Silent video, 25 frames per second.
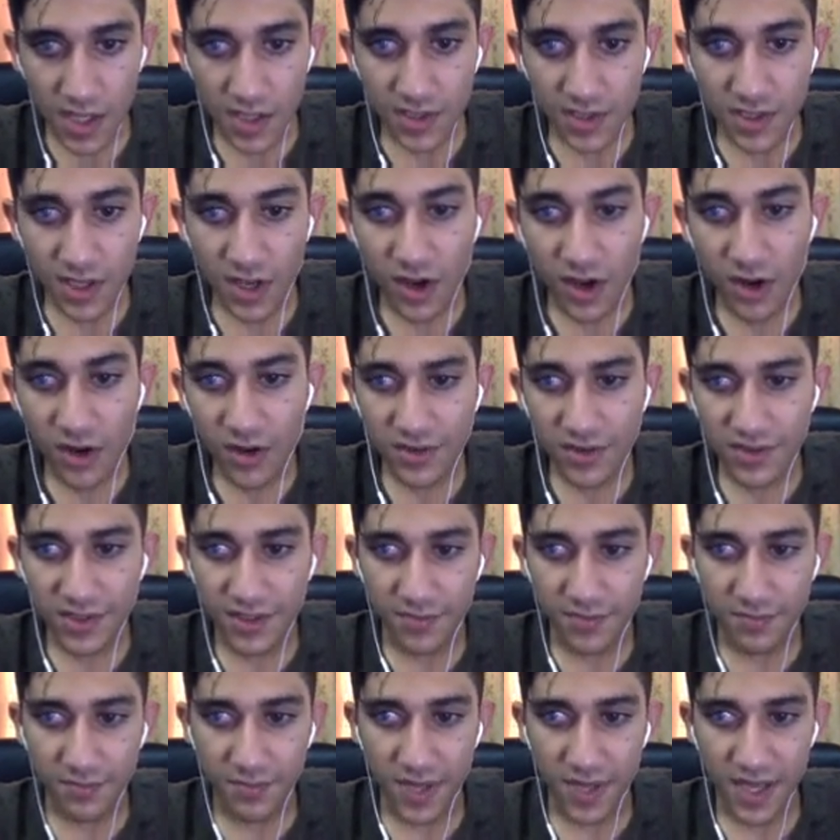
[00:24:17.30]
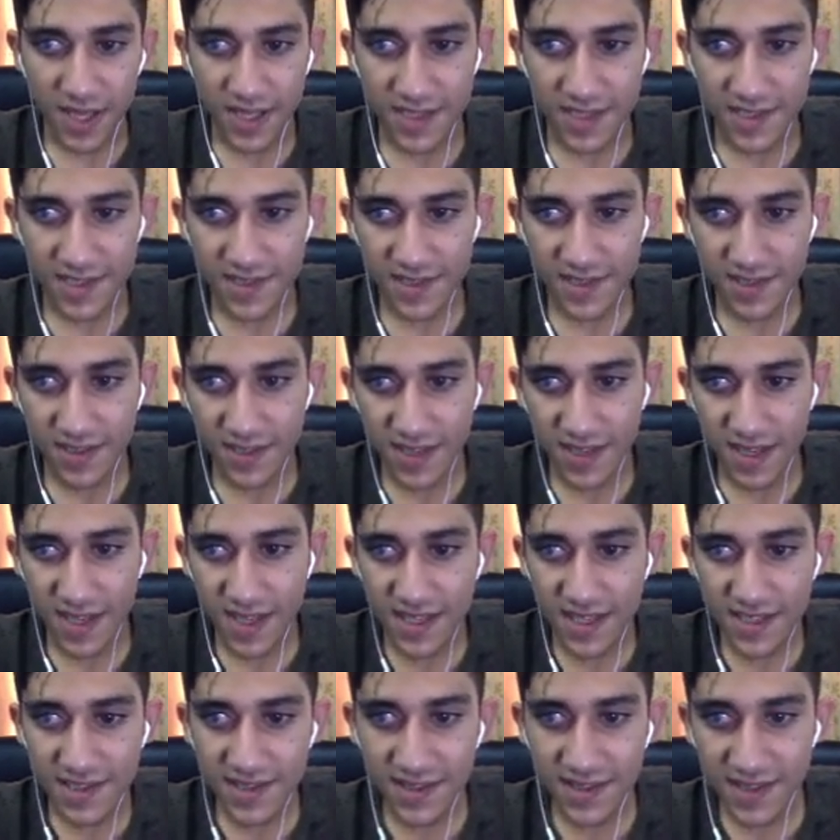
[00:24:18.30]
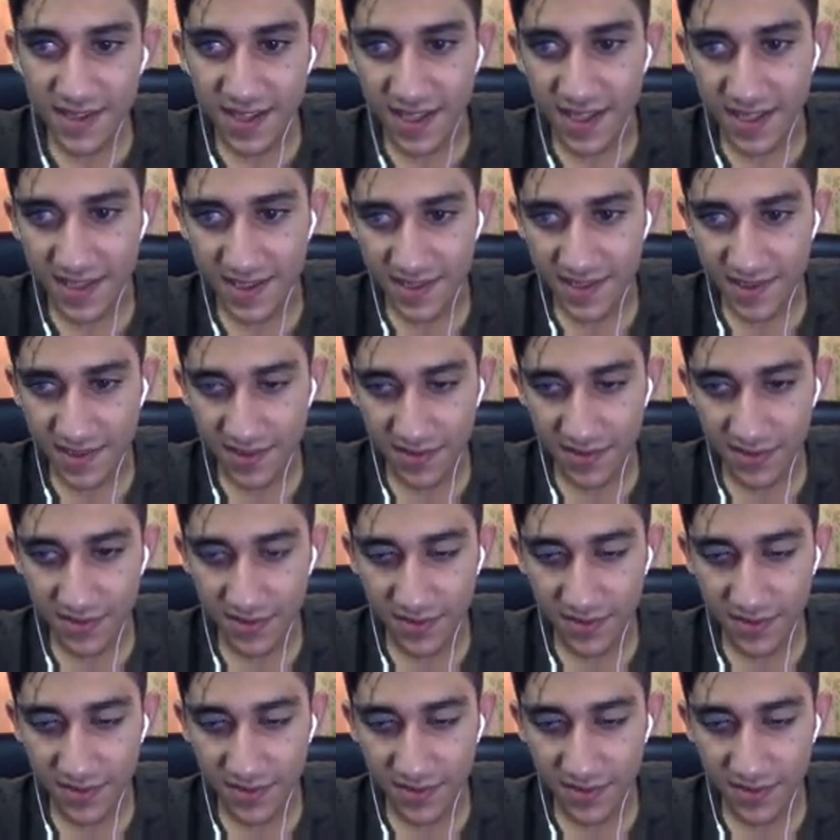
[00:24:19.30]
The content base is this,